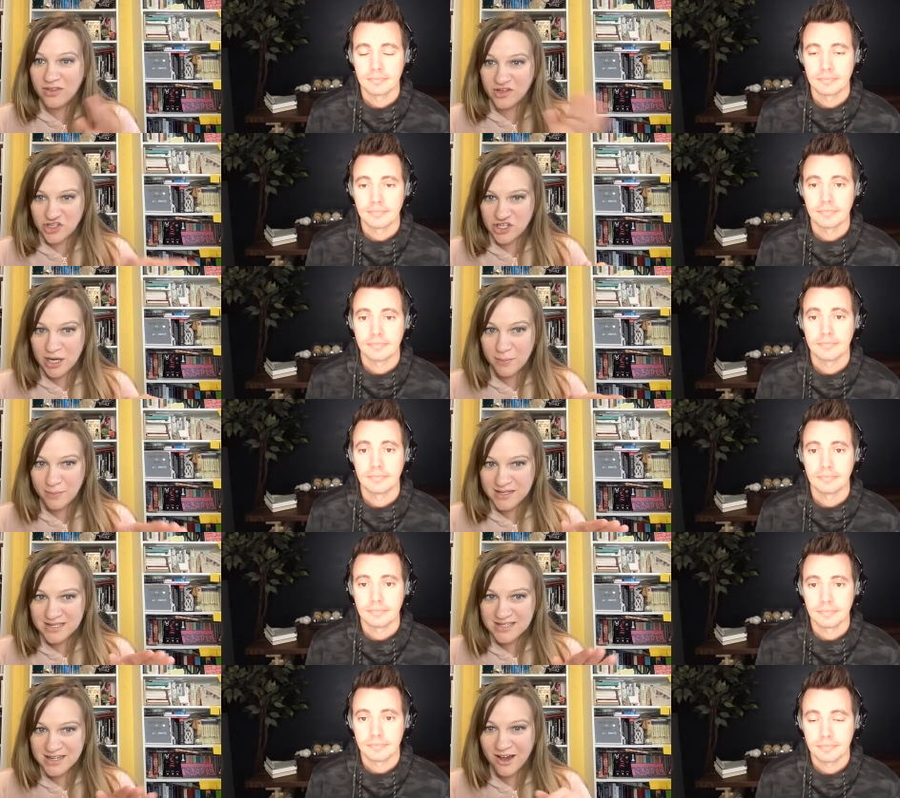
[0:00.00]
Speaker 1: the ship
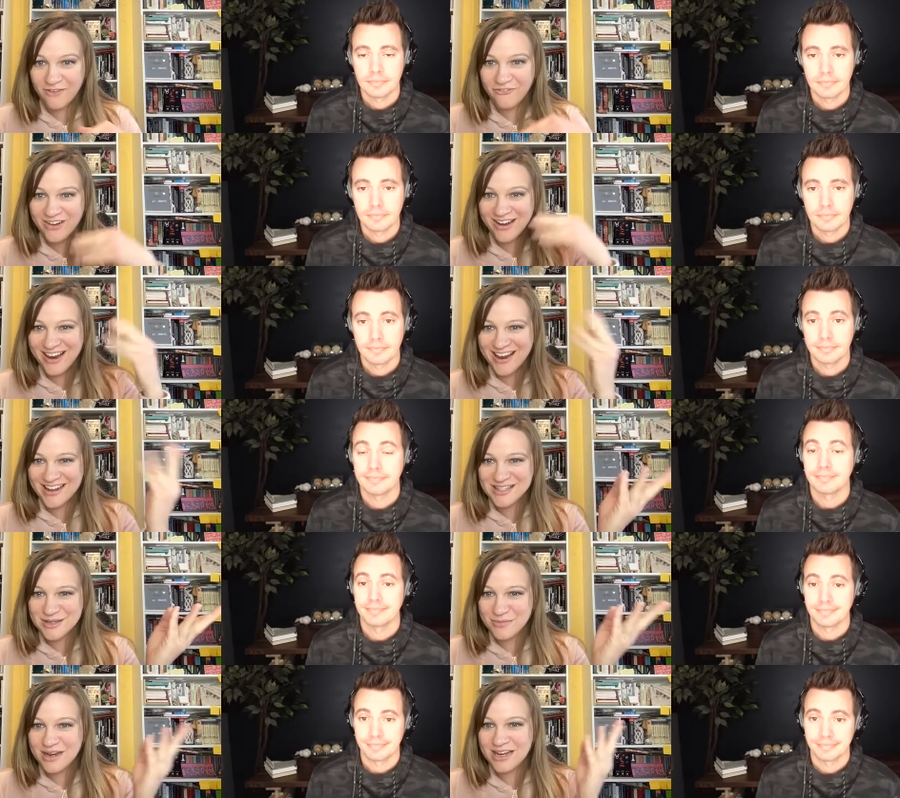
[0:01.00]
and stuff and,
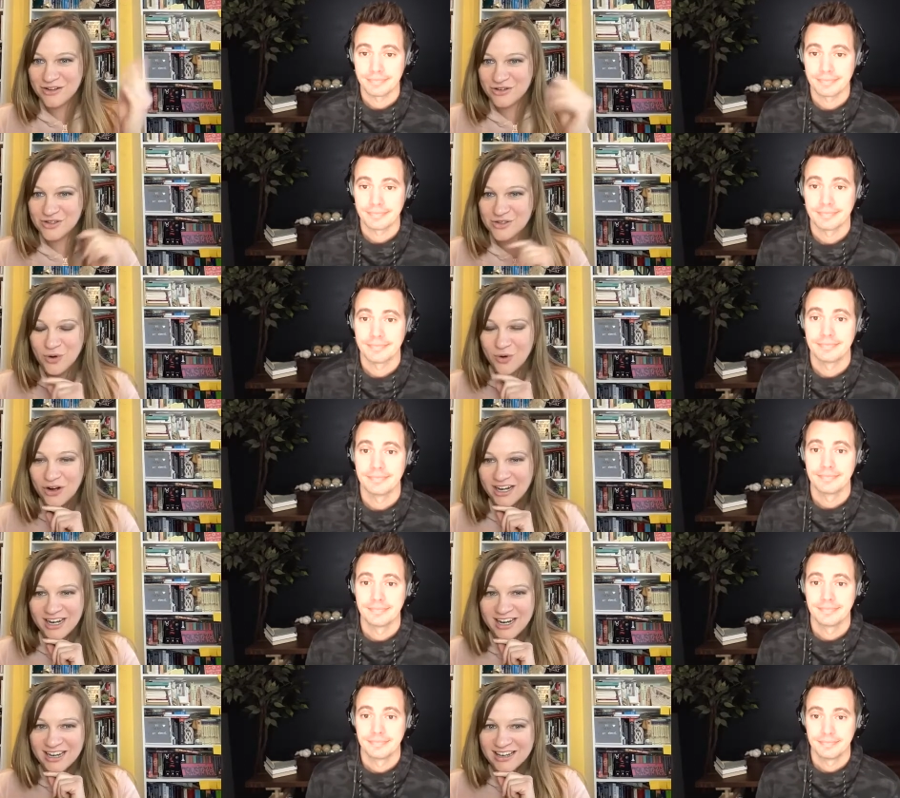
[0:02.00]
and submitted your
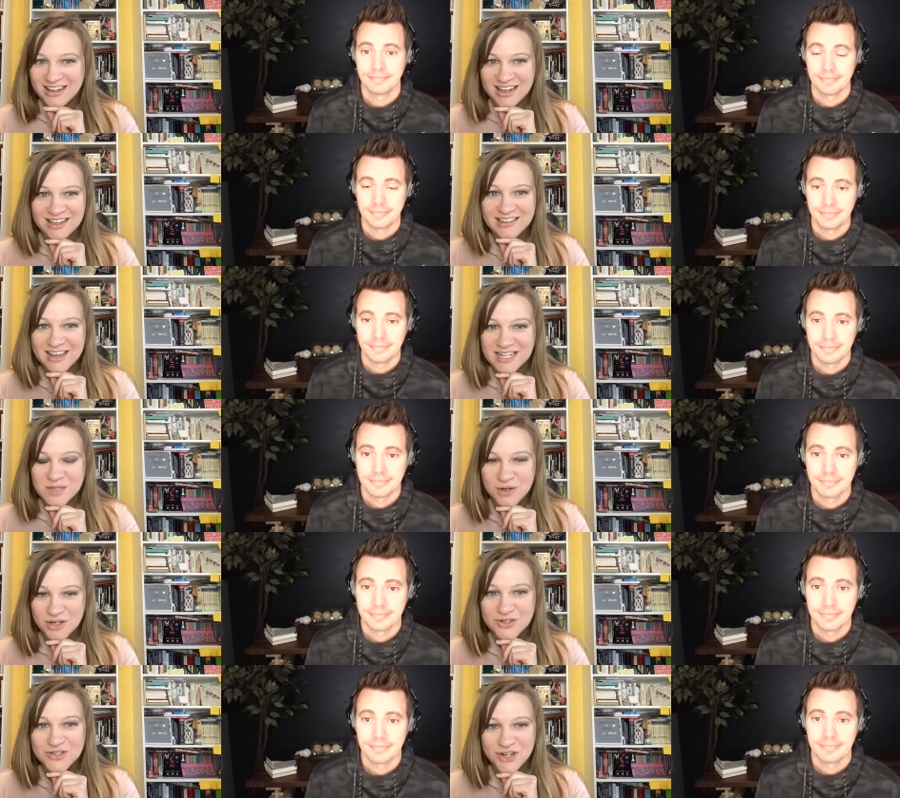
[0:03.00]
story and like that's
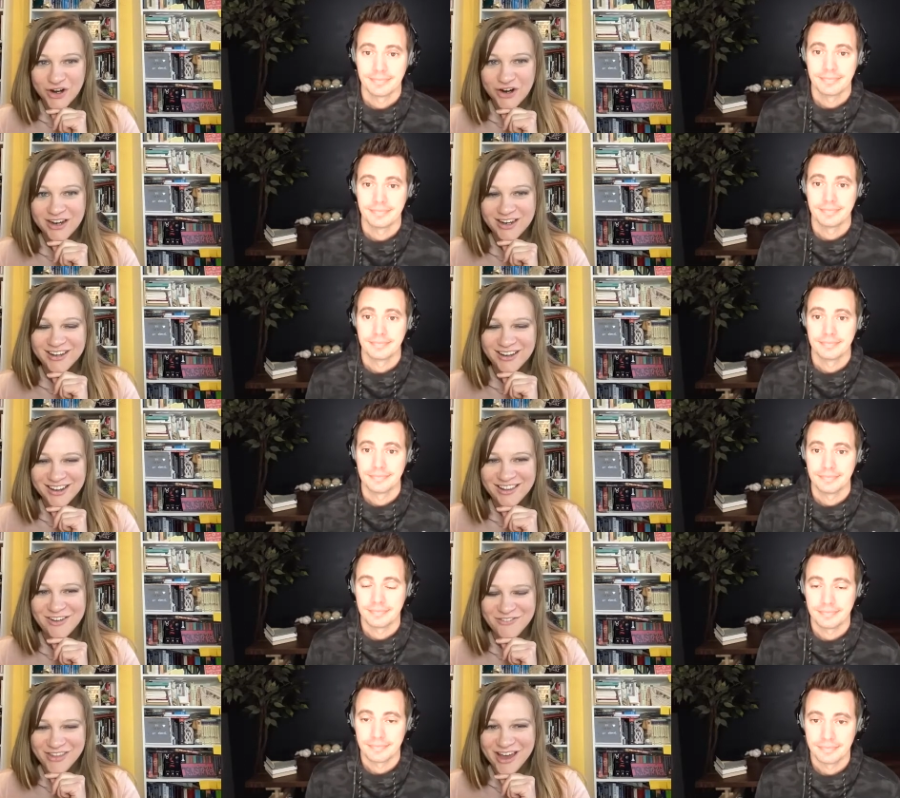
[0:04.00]
where you started i
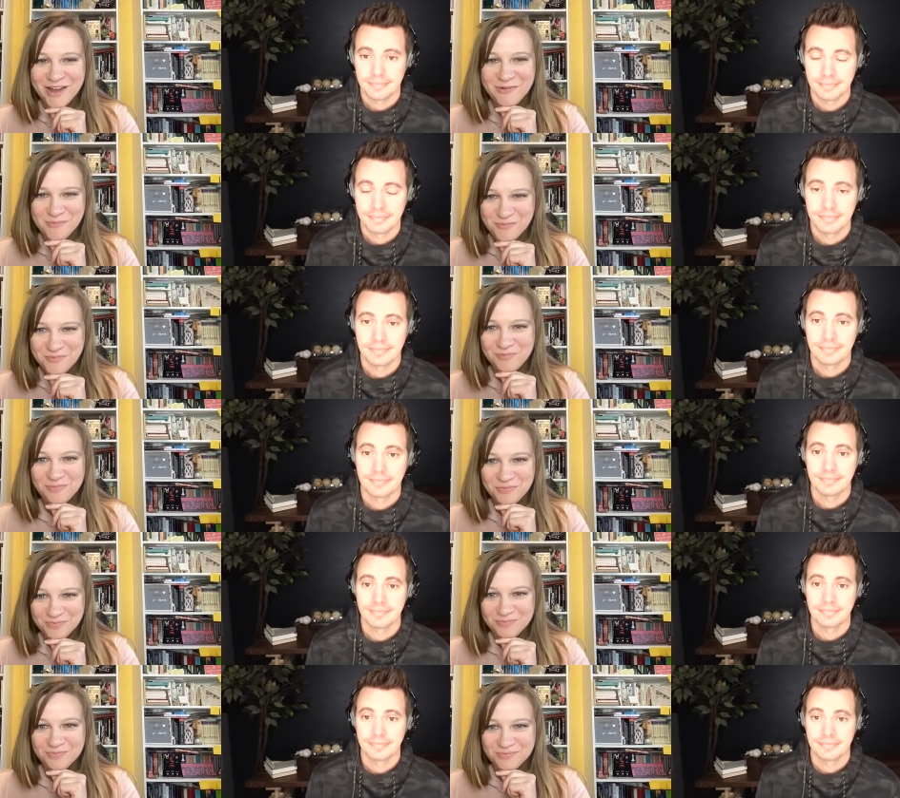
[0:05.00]
love that
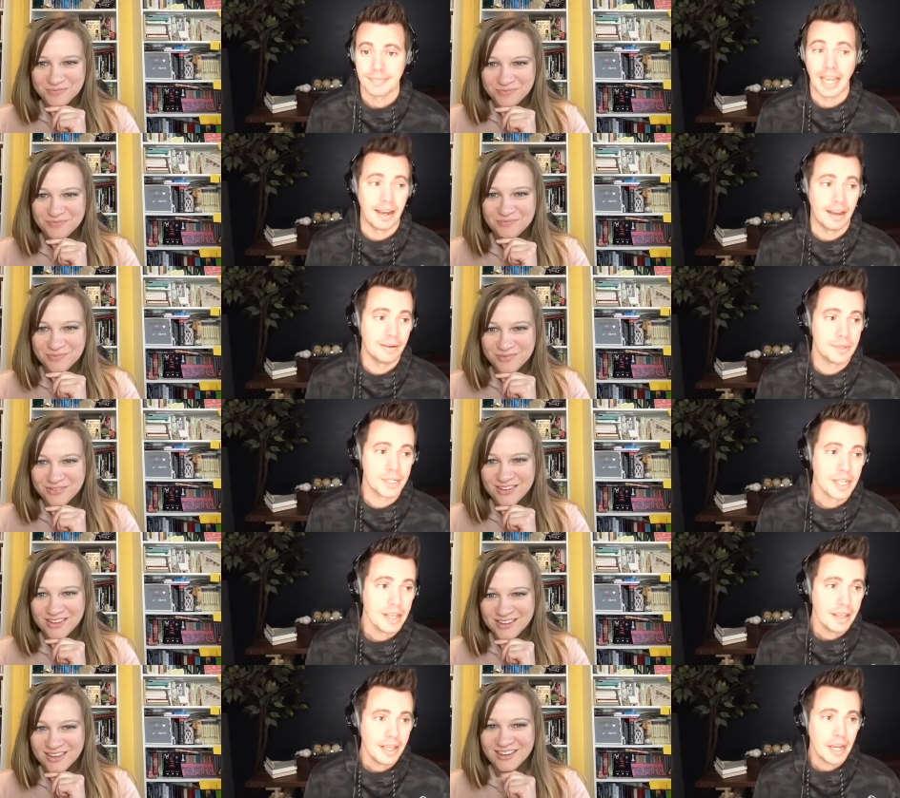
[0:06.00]
Speaker 2: yeah it was
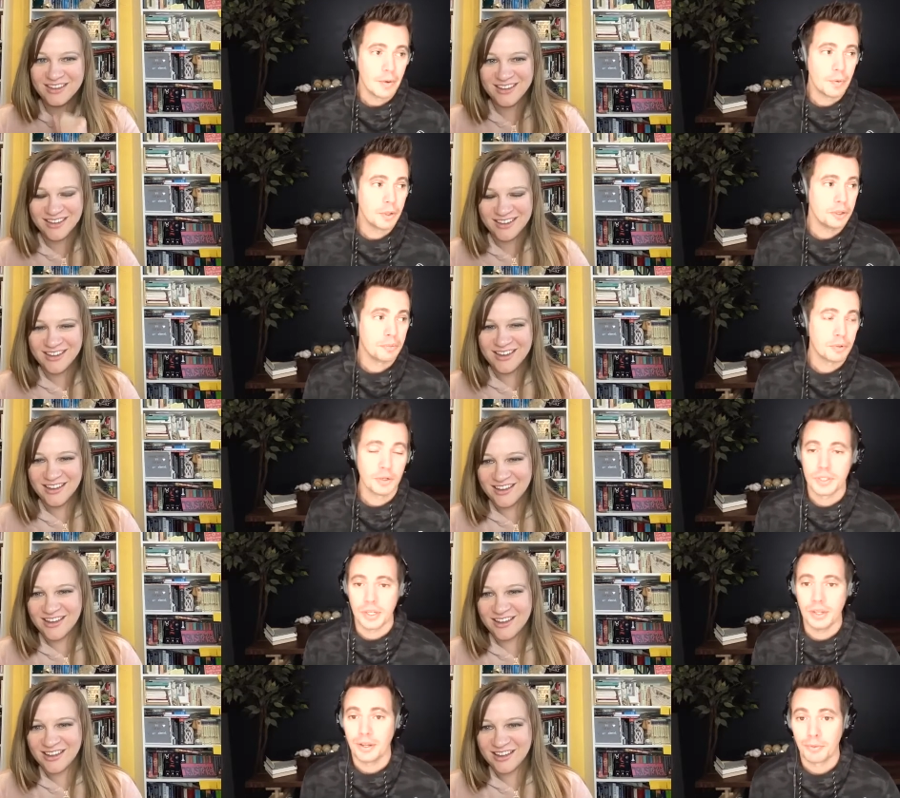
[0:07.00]
it really proves
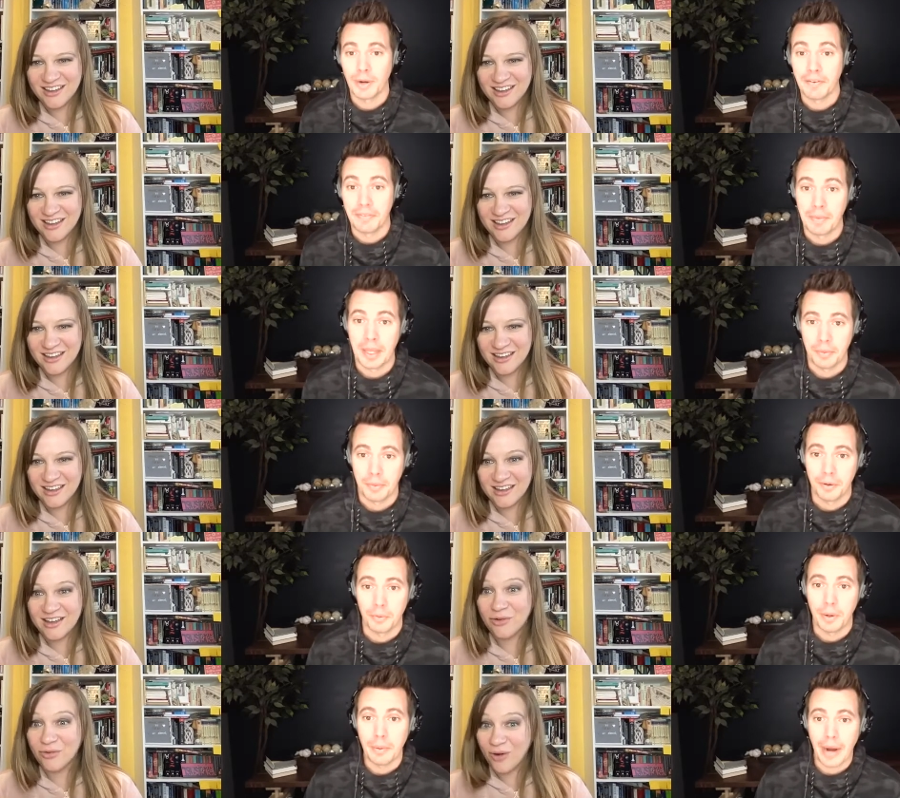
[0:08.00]
that you can write from anywhere.
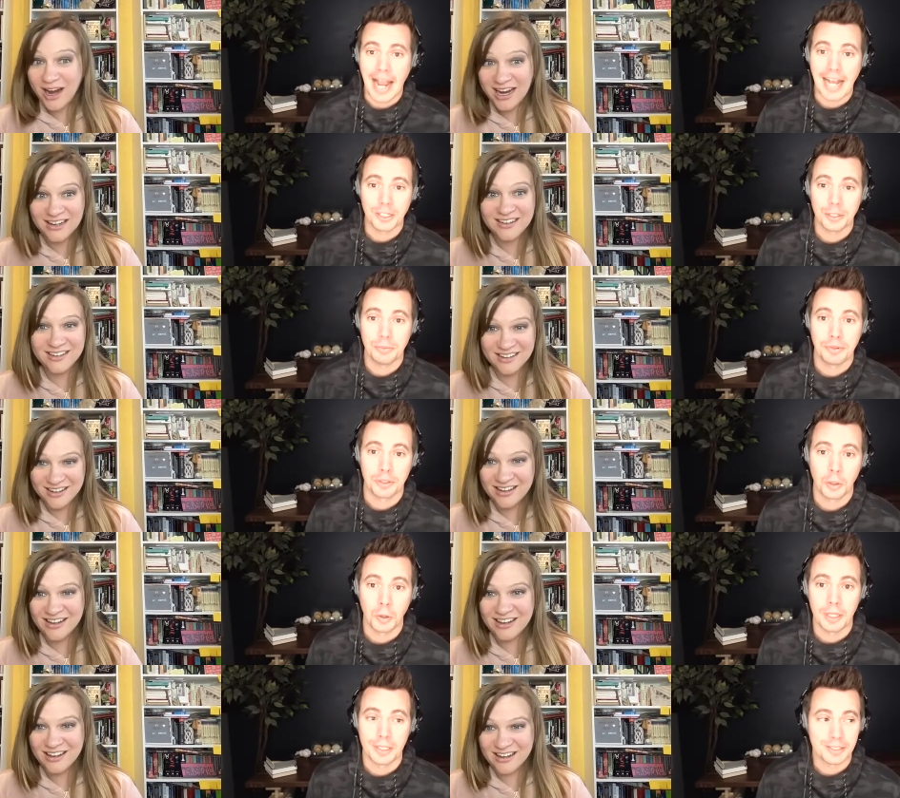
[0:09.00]
We were actually right.
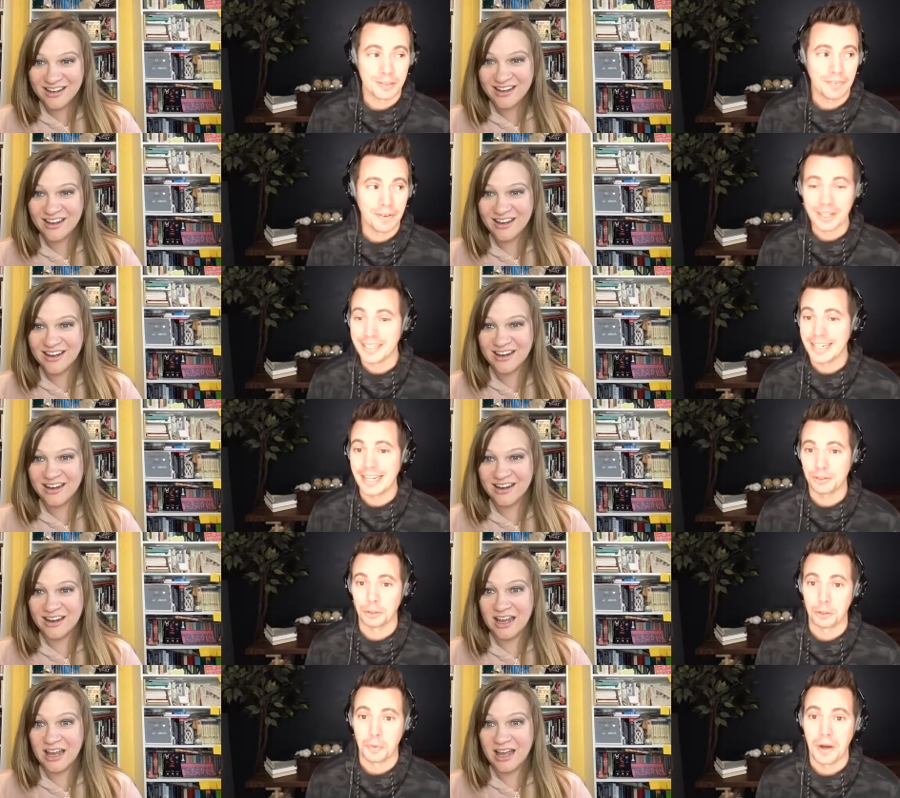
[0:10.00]
patrolling some very
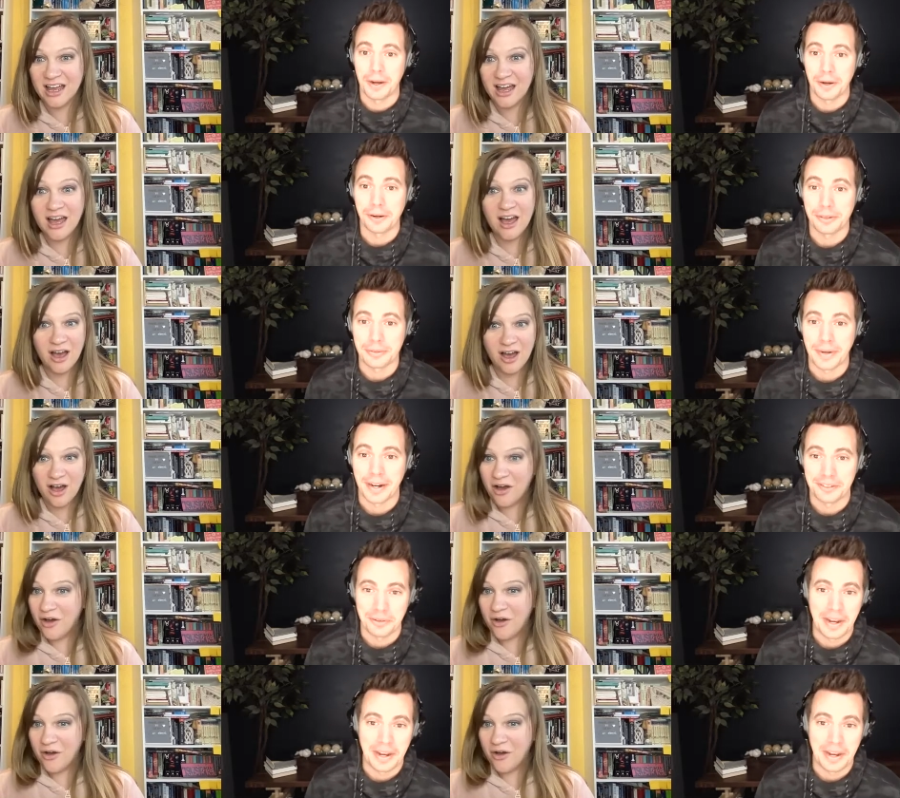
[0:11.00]
dangerous waters when I was writing